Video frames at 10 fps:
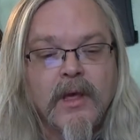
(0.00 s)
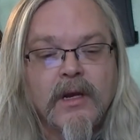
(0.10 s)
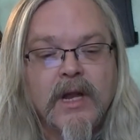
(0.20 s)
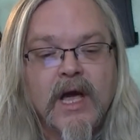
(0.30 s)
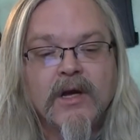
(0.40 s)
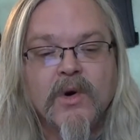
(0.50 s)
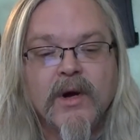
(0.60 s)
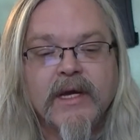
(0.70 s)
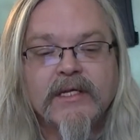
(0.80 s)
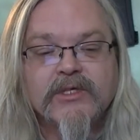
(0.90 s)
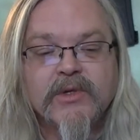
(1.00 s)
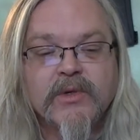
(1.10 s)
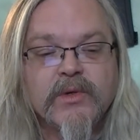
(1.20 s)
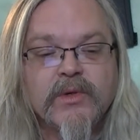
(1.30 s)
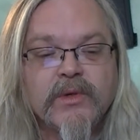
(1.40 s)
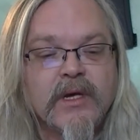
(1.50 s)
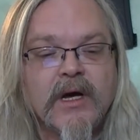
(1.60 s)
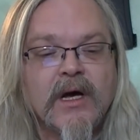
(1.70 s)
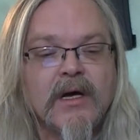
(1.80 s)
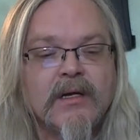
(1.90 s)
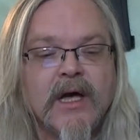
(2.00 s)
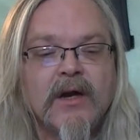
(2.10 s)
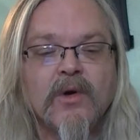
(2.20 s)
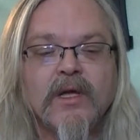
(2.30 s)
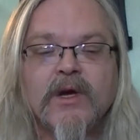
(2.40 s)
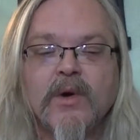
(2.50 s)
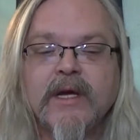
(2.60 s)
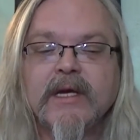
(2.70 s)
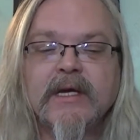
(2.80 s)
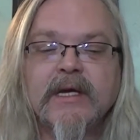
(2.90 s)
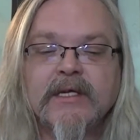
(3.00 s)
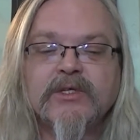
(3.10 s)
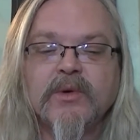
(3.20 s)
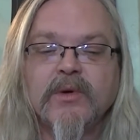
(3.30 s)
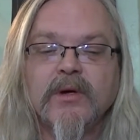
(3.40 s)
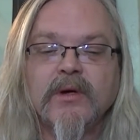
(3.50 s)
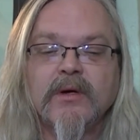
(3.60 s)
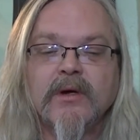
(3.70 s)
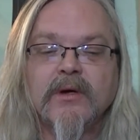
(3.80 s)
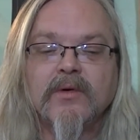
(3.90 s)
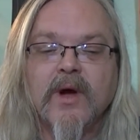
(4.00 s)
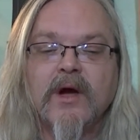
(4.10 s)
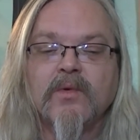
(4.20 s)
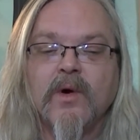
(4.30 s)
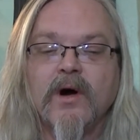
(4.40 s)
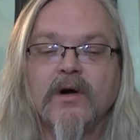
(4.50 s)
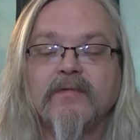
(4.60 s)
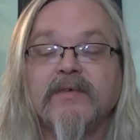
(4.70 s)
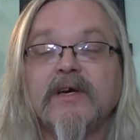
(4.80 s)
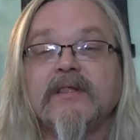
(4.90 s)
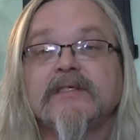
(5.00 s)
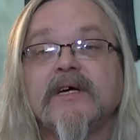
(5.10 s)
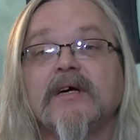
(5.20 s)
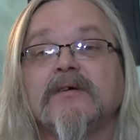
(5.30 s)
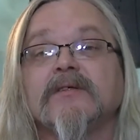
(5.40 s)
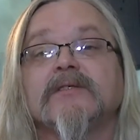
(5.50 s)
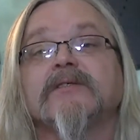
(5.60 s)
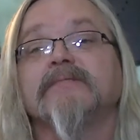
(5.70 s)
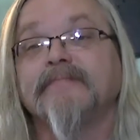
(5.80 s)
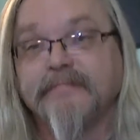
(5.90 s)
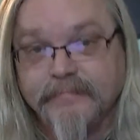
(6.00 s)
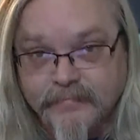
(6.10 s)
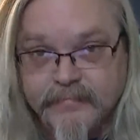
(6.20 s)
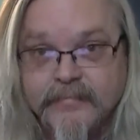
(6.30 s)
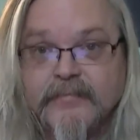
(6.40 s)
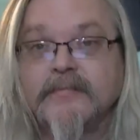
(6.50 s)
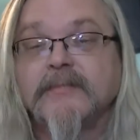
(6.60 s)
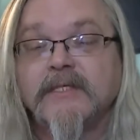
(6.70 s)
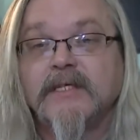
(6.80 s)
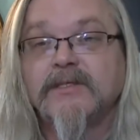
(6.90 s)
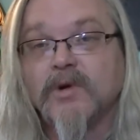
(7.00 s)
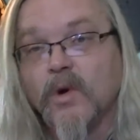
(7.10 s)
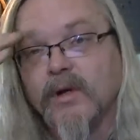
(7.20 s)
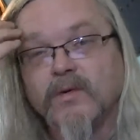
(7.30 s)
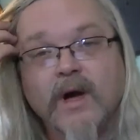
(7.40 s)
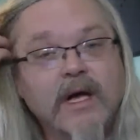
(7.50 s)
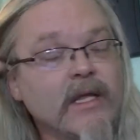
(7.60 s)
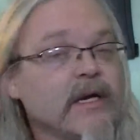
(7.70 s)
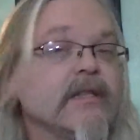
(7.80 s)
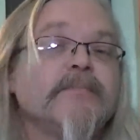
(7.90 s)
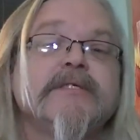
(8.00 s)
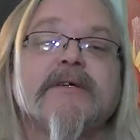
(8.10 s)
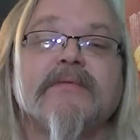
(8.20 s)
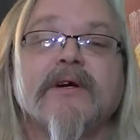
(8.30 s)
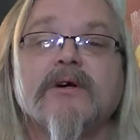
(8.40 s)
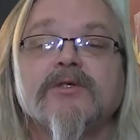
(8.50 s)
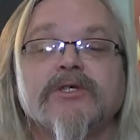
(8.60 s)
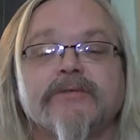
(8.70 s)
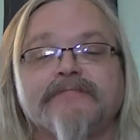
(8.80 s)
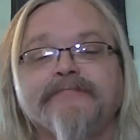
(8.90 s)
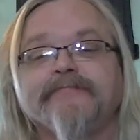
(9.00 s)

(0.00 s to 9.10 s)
Not only going into groundwater via the tunnels, it's going directly into the Pacific Ocean.